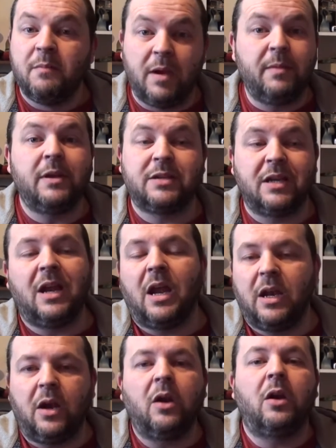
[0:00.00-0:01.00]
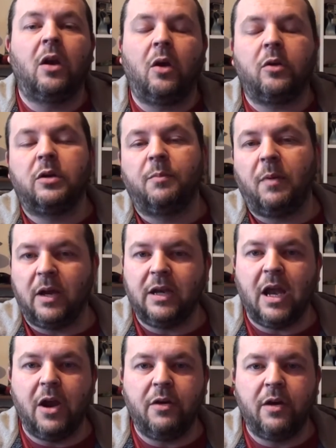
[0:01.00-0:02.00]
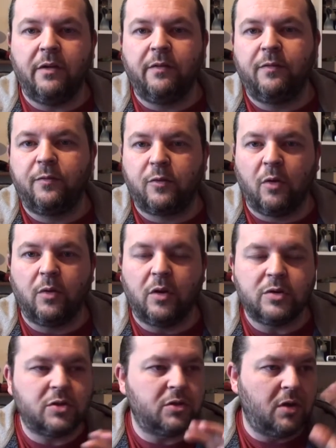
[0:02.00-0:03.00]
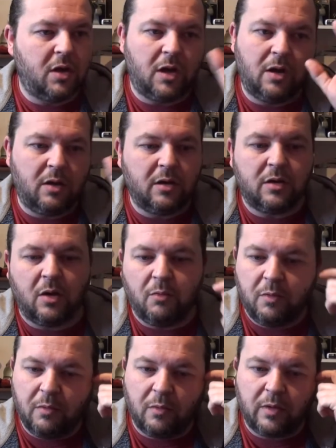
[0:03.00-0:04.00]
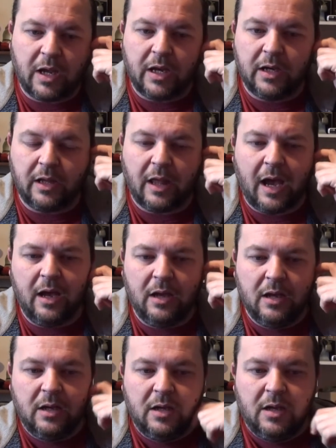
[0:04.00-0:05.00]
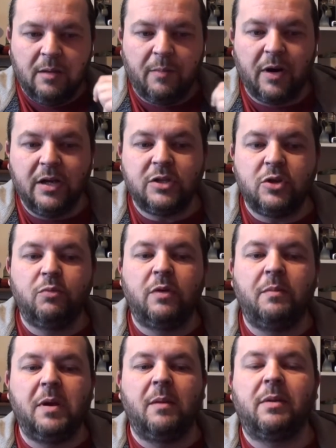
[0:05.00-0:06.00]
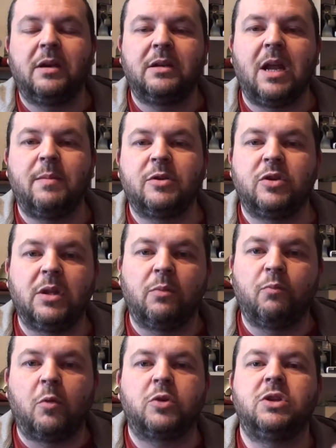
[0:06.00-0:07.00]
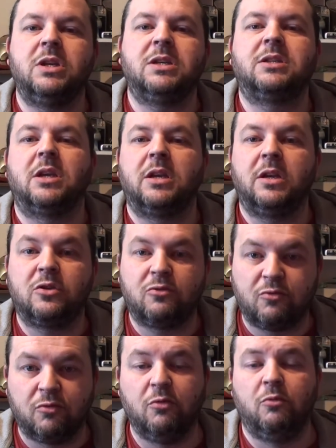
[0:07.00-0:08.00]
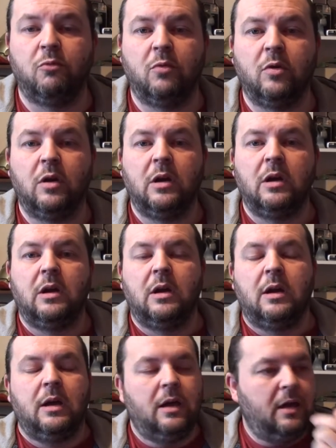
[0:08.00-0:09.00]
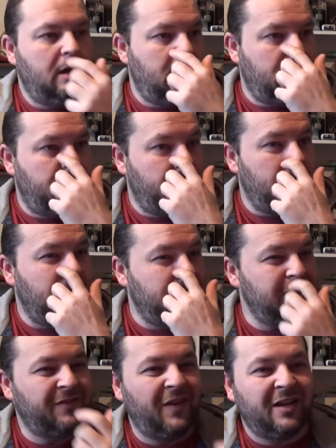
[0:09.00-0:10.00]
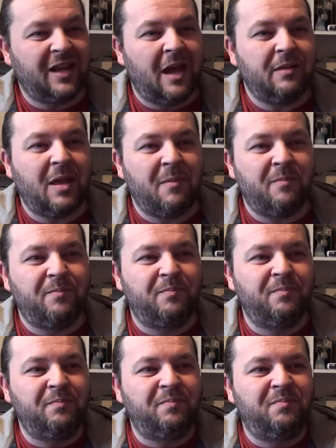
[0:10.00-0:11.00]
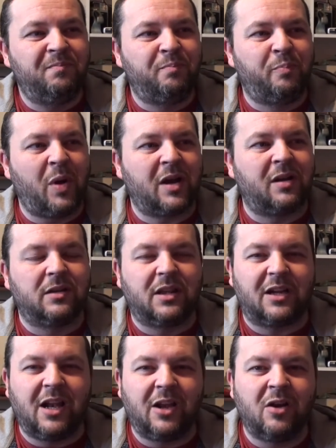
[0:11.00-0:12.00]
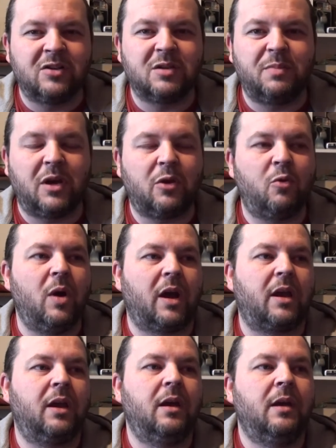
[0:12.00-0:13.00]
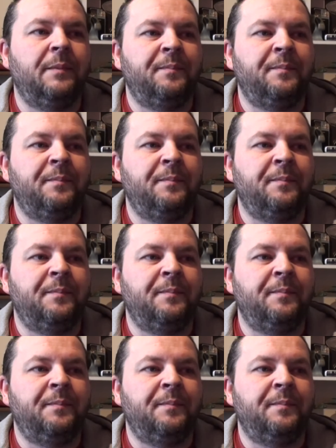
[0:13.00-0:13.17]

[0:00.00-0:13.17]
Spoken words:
Maybe it's in an unoccupied area of Kronos, we won't get into that. But at least she would have been able to demonstrate that what she is saying is true. And I just felt that buckled the Klingons a bit quick.